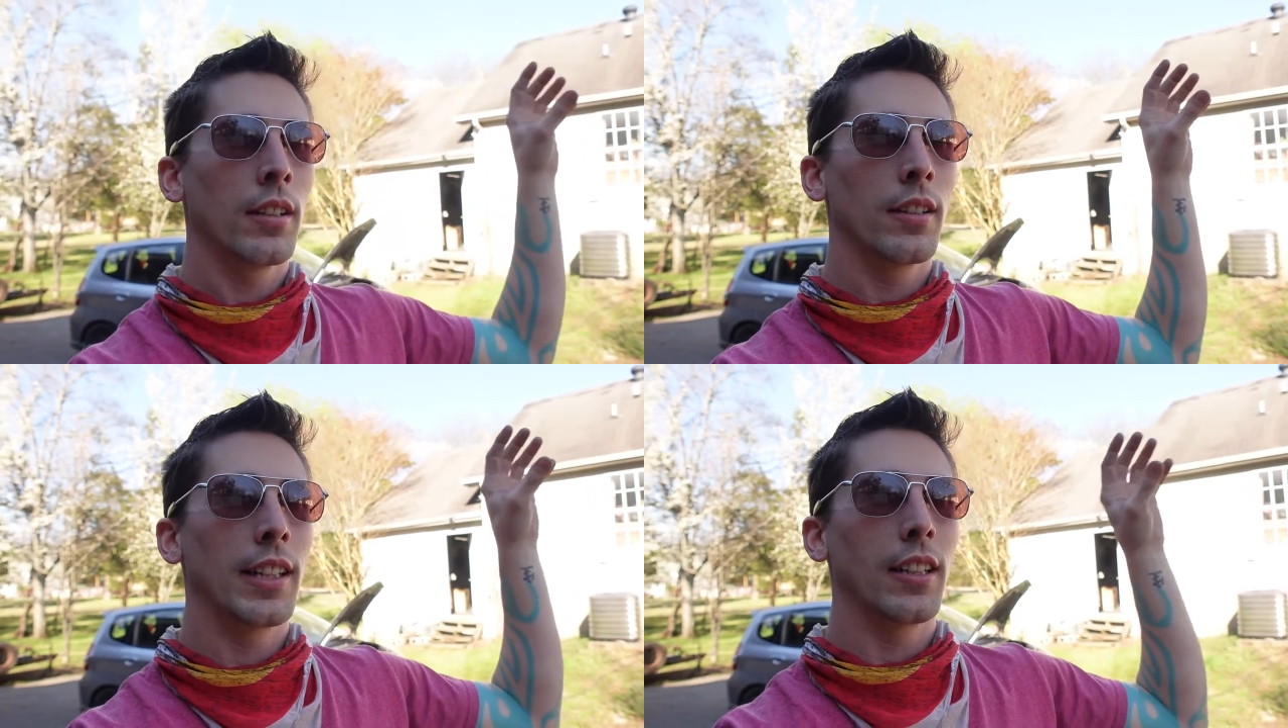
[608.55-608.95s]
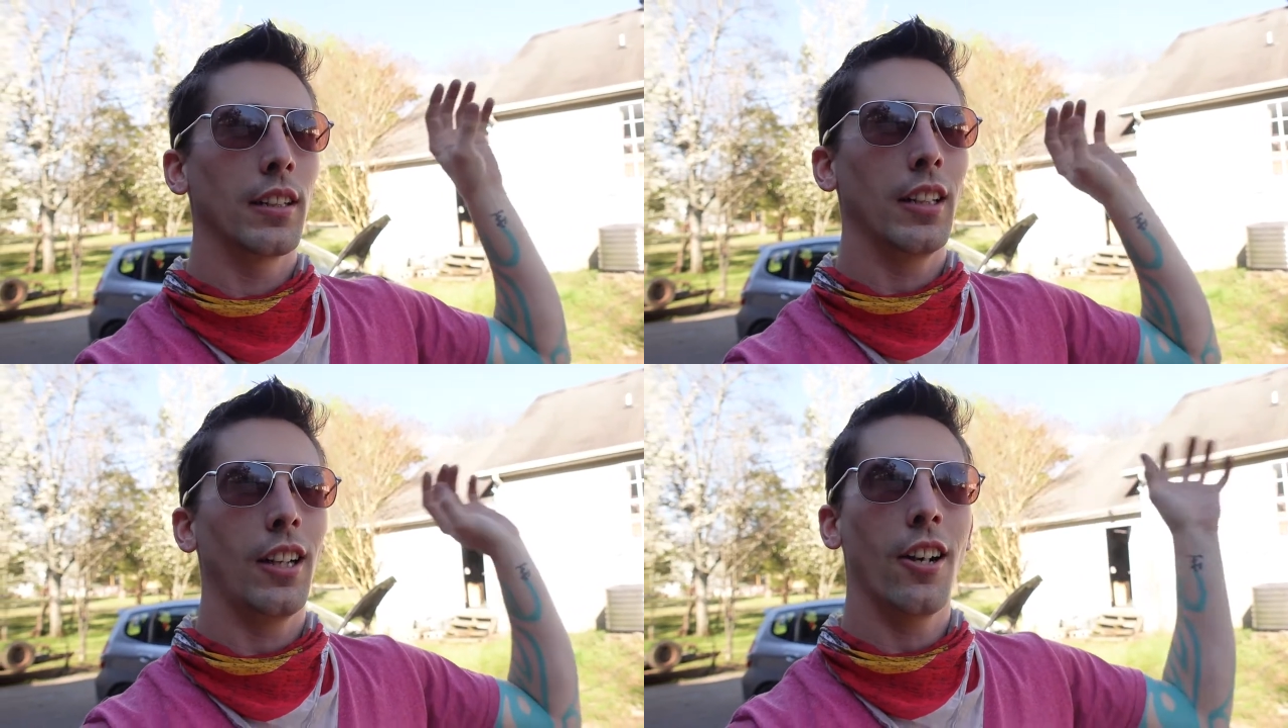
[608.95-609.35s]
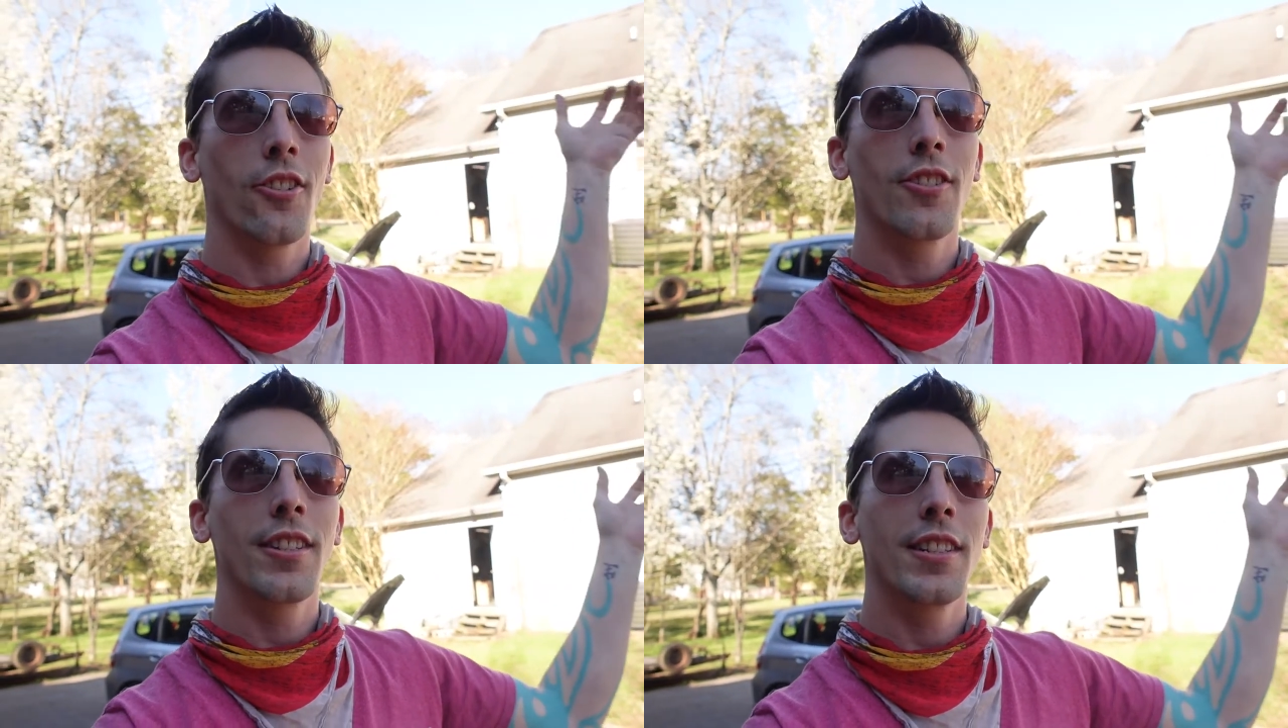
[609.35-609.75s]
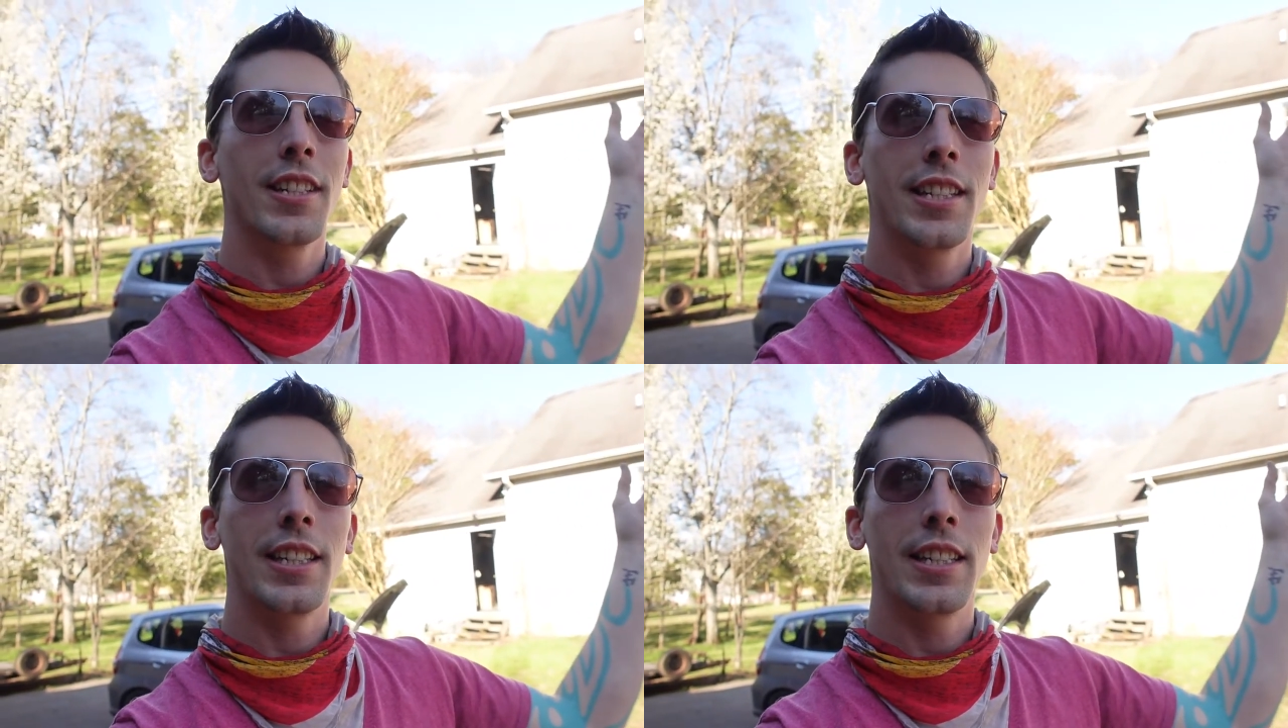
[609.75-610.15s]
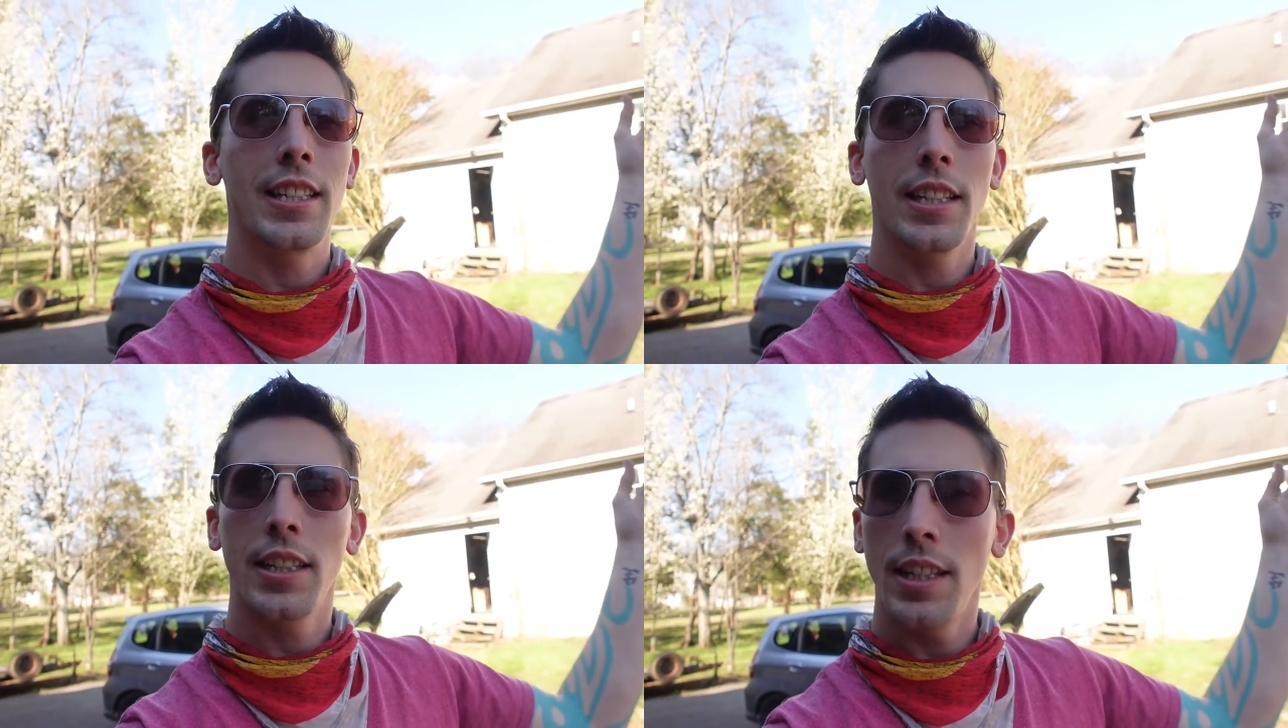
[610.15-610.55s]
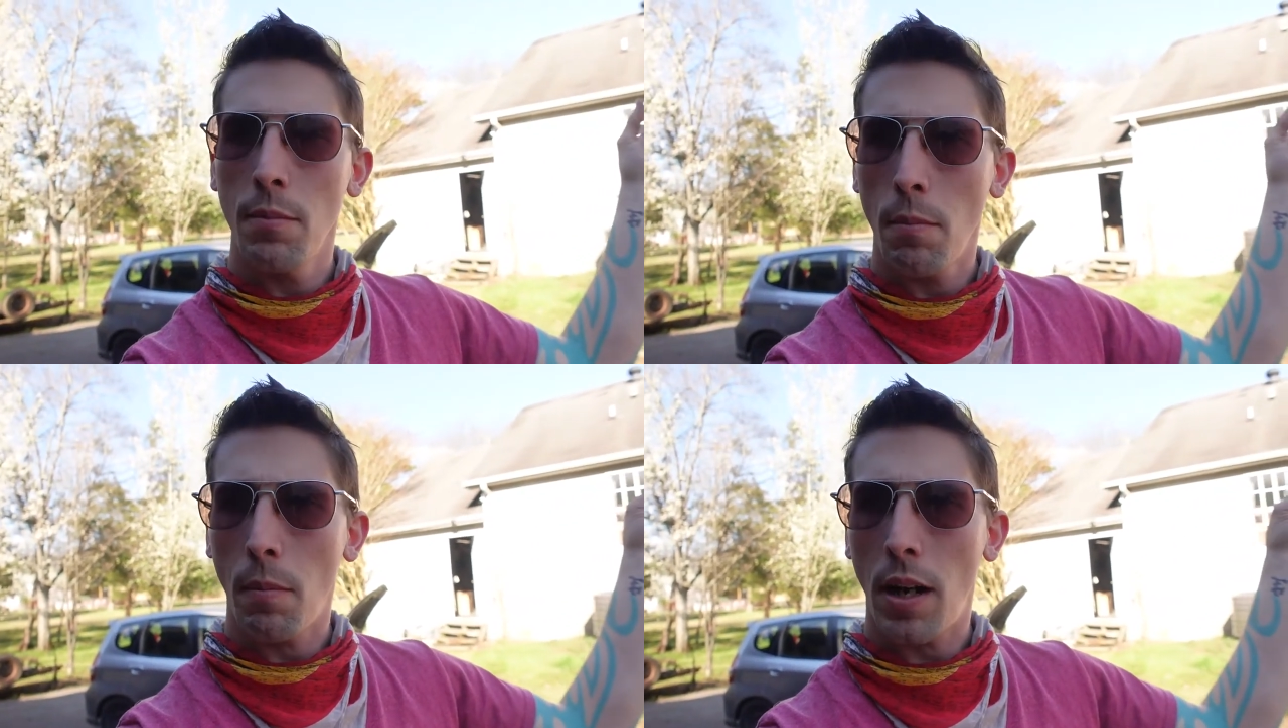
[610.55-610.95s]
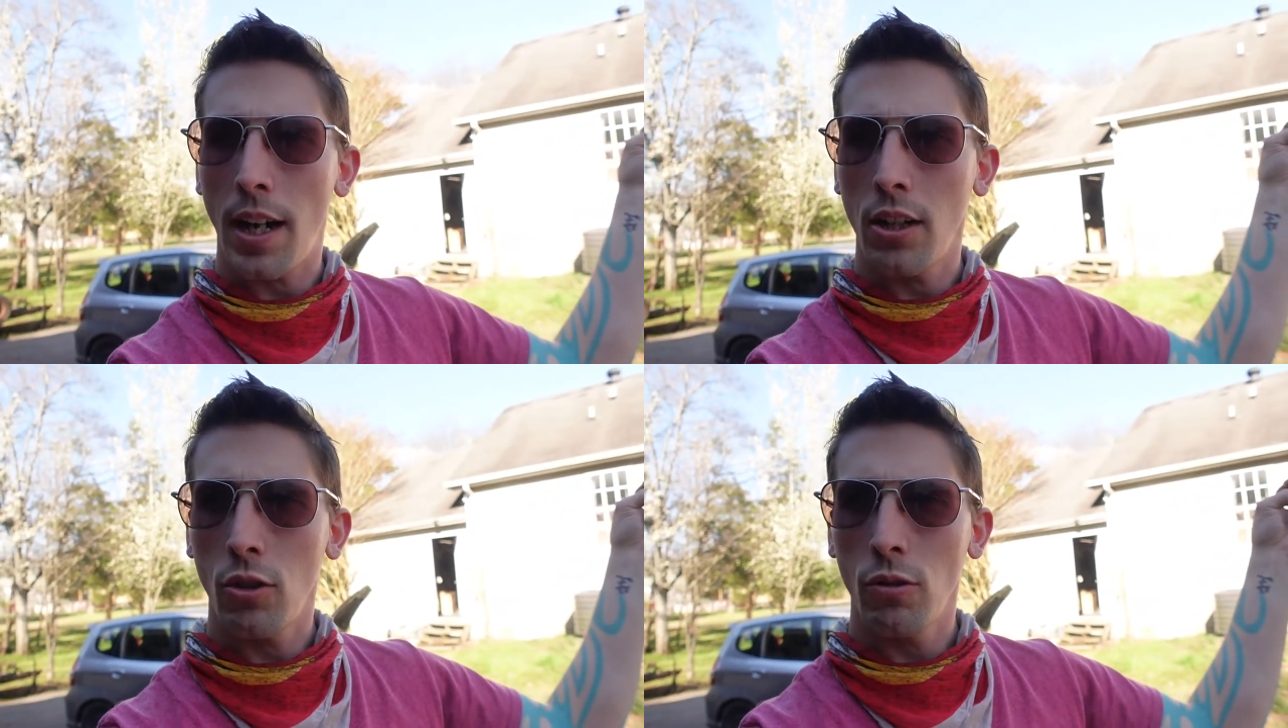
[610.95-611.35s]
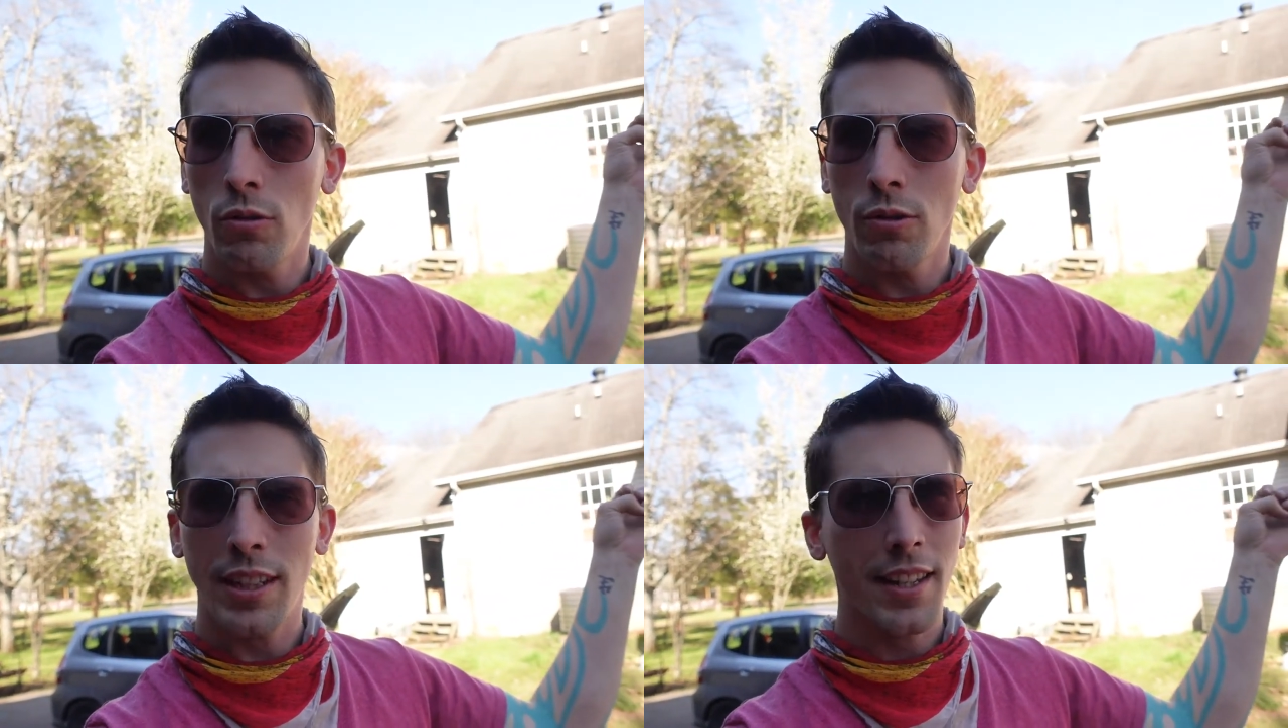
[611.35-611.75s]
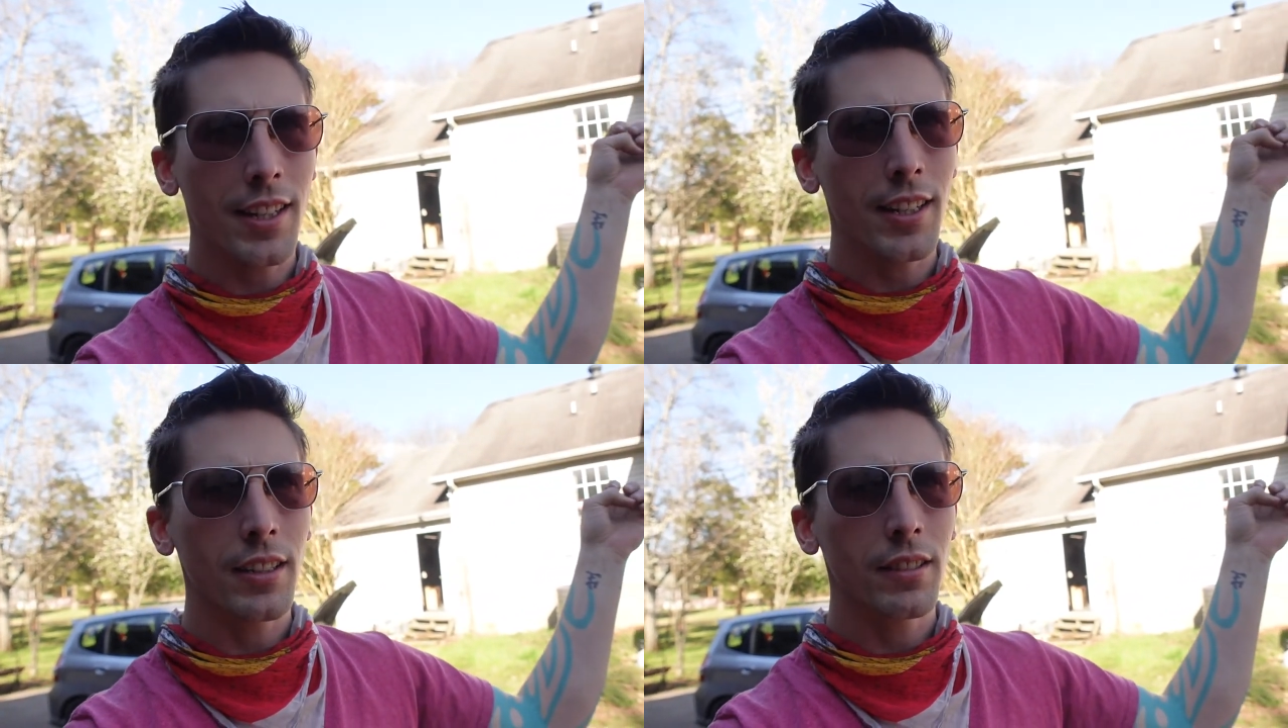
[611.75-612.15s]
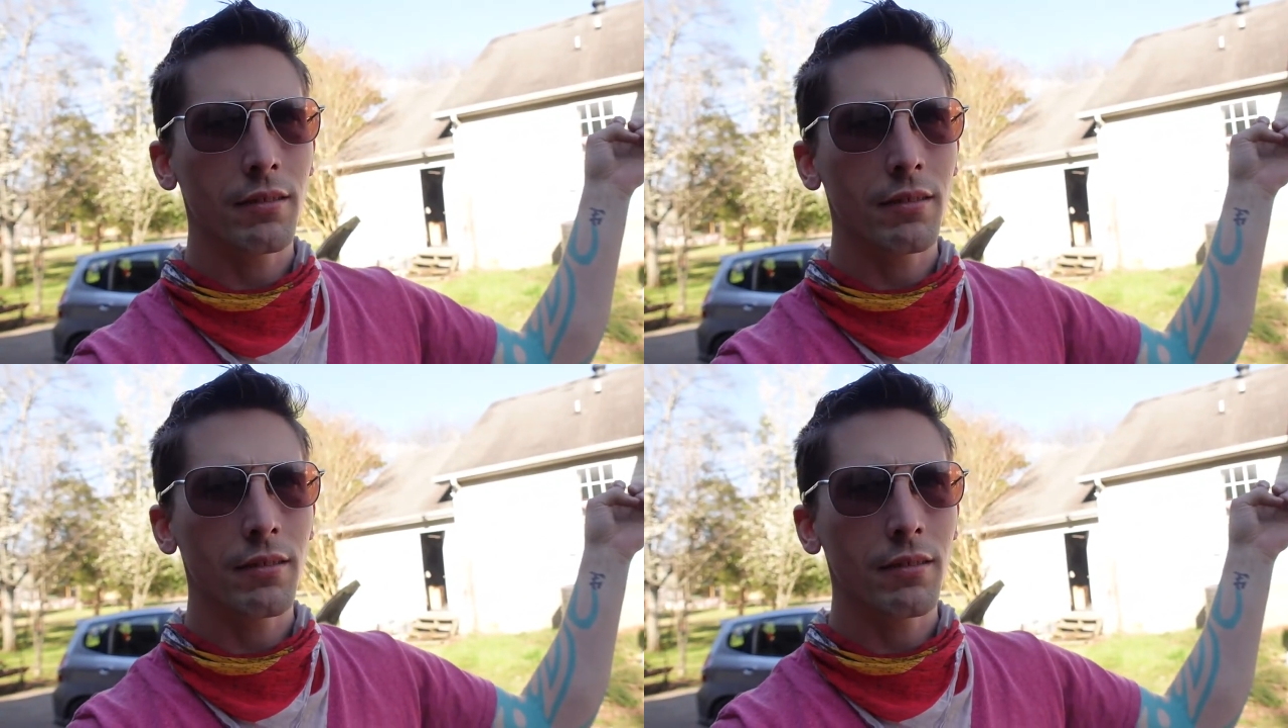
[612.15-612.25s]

I think 160 miles, I think,